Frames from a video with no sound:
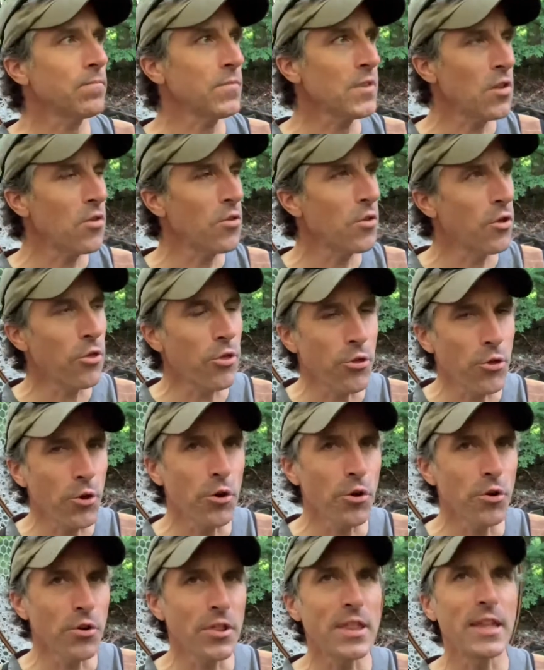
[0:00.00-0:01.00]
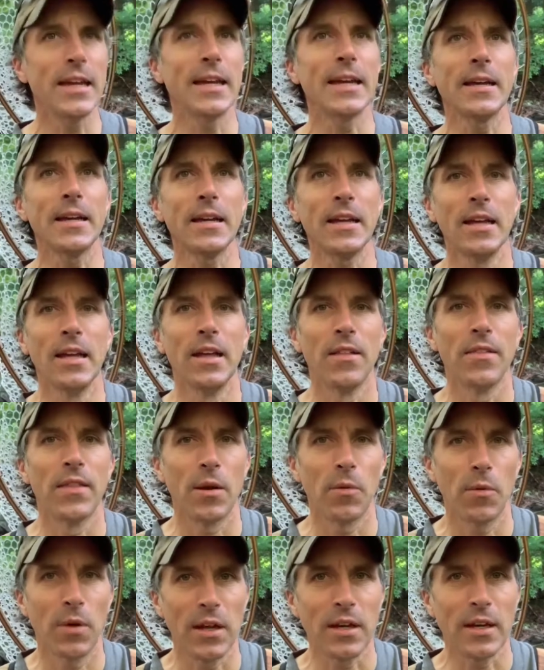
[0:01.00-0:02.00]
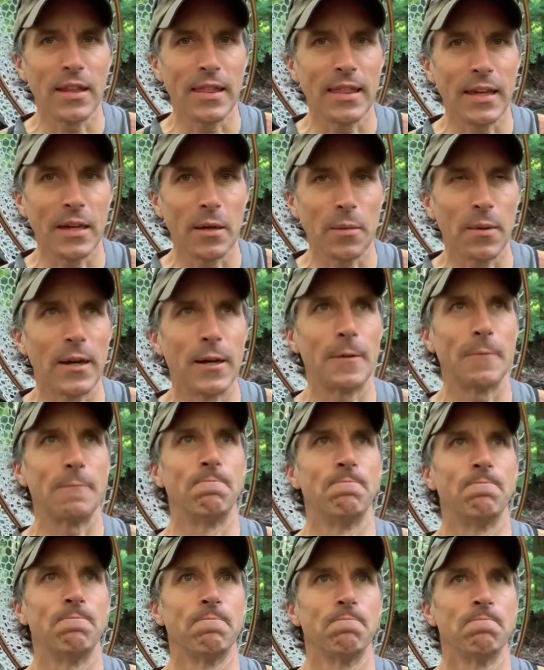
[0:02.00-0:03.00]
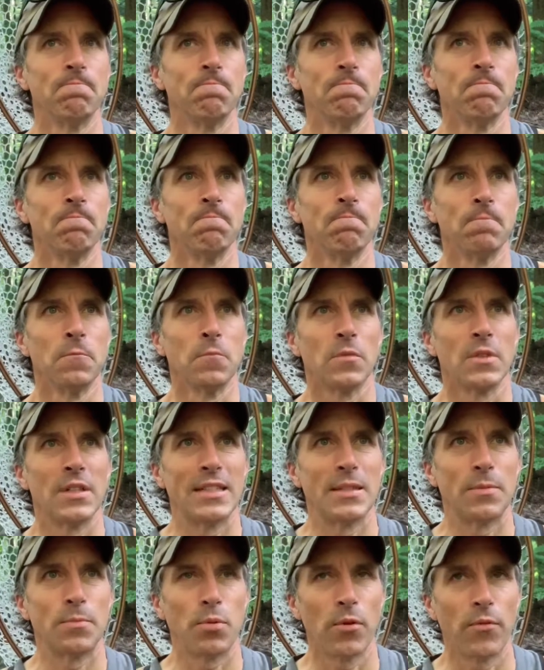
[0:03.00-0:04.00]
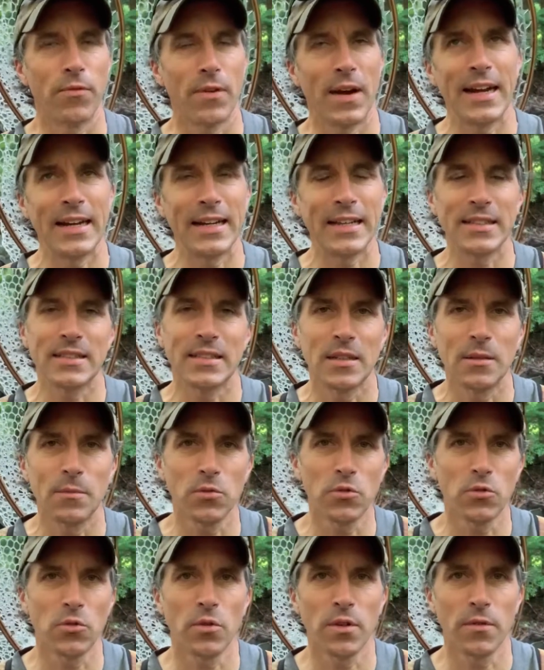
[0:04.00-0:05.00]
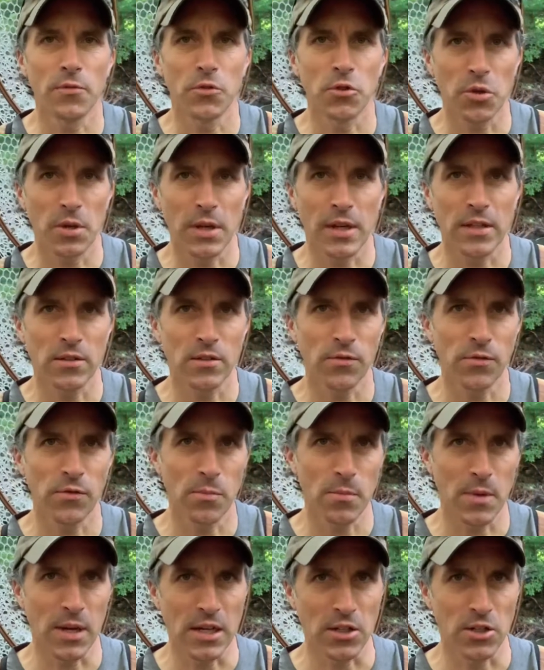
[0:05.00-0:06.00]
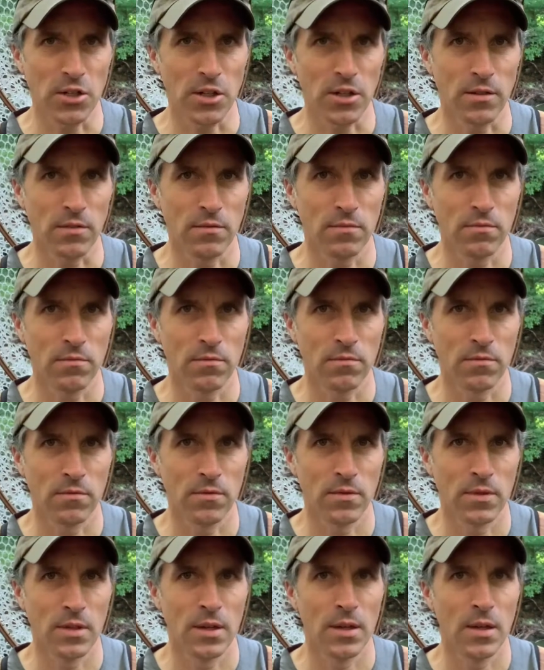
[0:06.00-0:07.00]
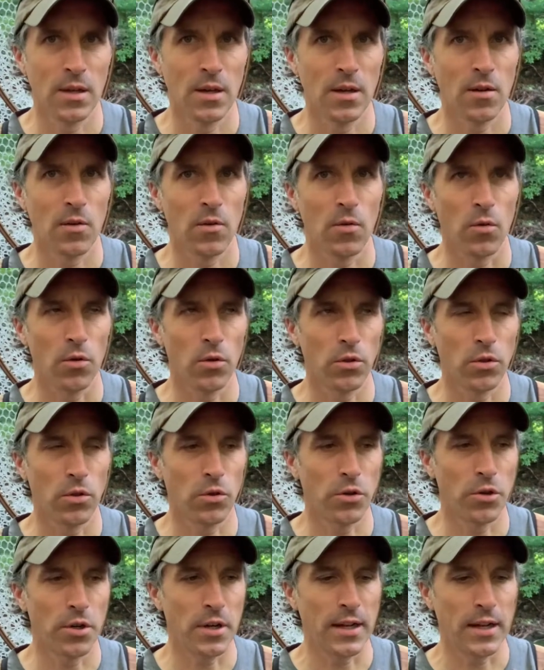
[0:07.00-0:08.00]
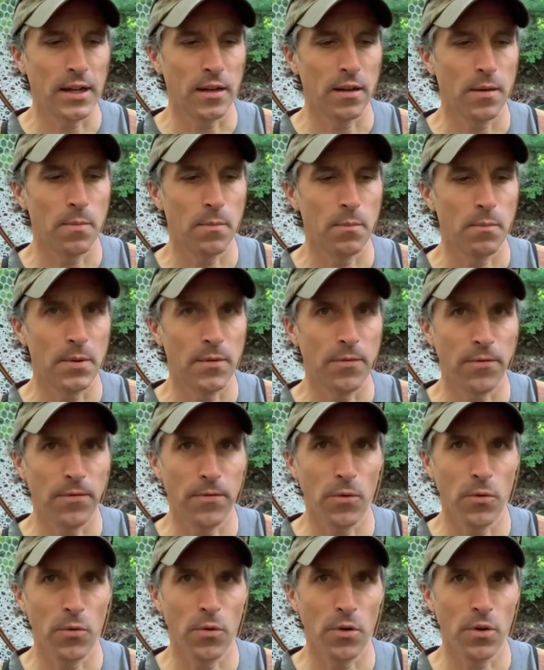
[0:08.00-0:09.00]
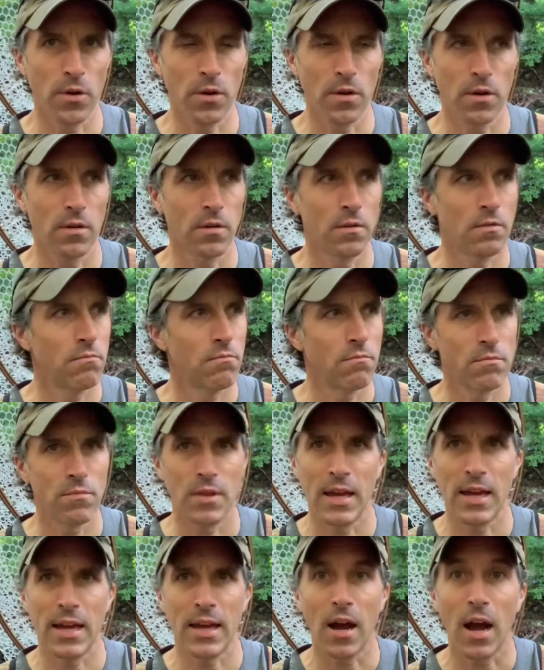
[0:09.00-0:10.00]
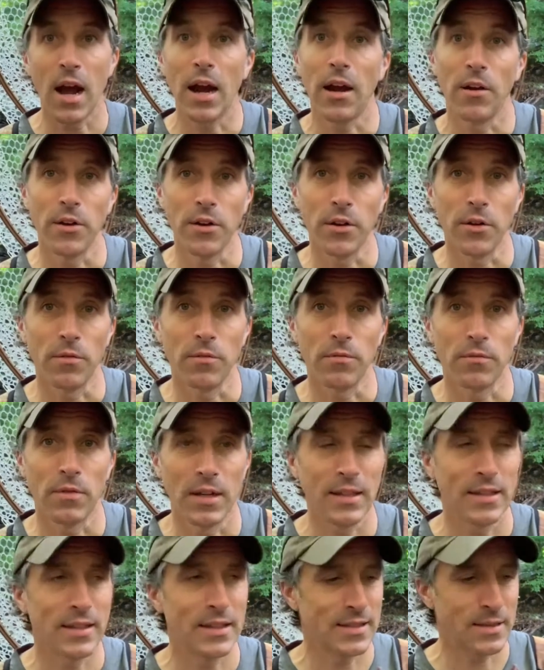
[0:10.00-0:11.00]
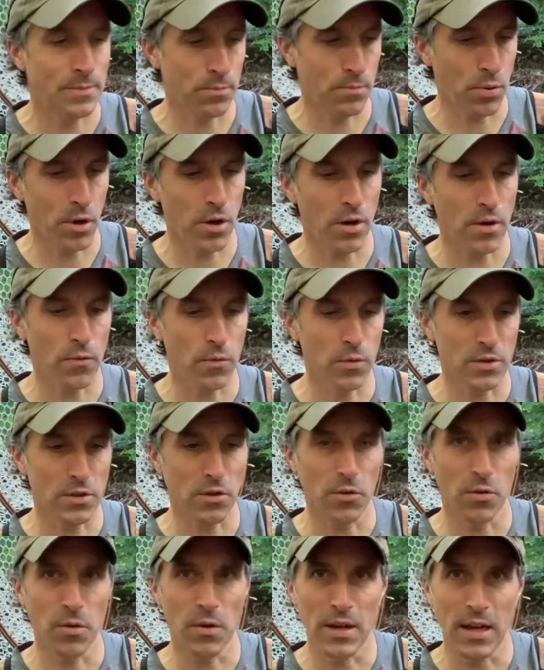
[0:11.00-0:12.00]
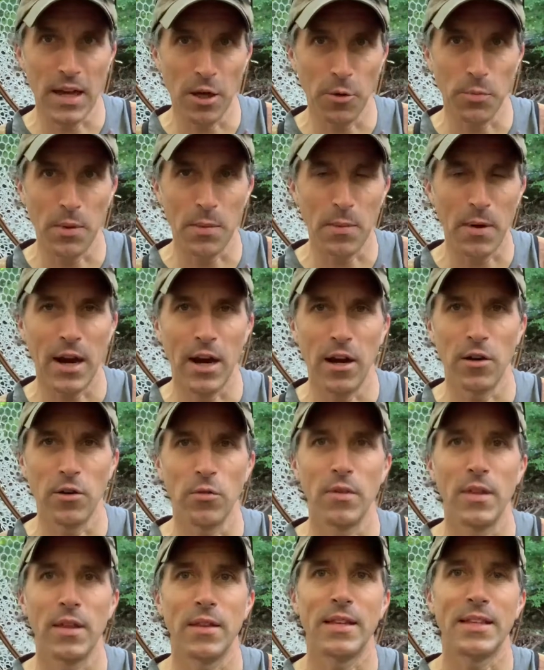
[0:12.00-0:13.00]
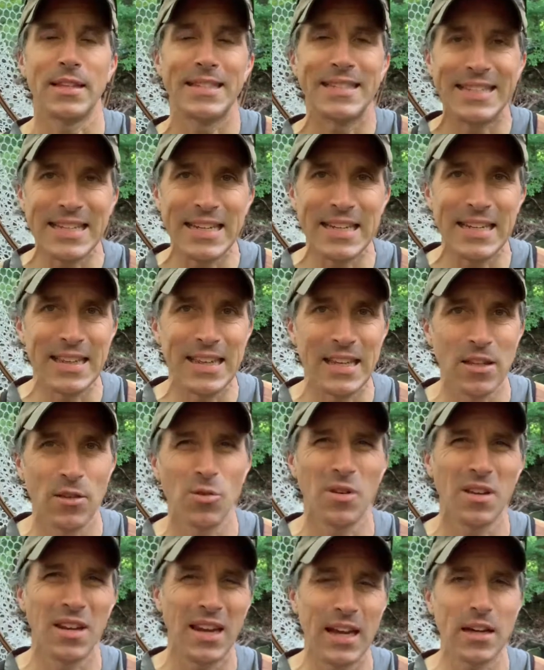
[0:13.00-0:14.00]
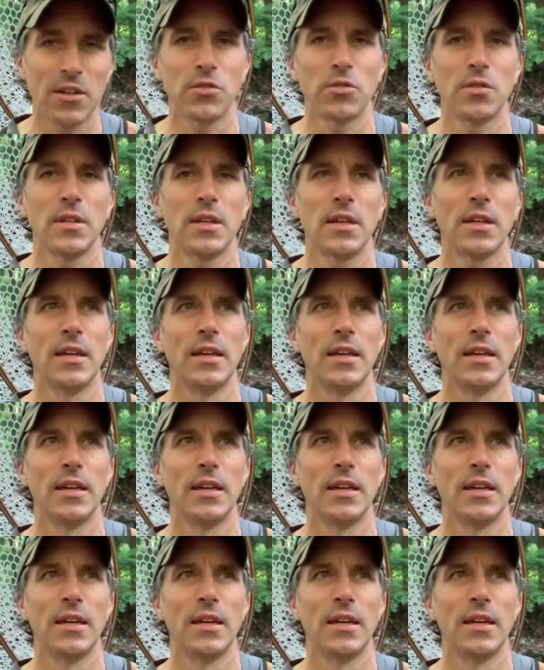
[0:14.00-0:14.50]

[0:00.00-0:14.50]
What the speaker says: The third thing that I want you to think about is providing some sort of transformation or learning before they hire you, right? It's part of what's going to help them hire you, that they see that you can actually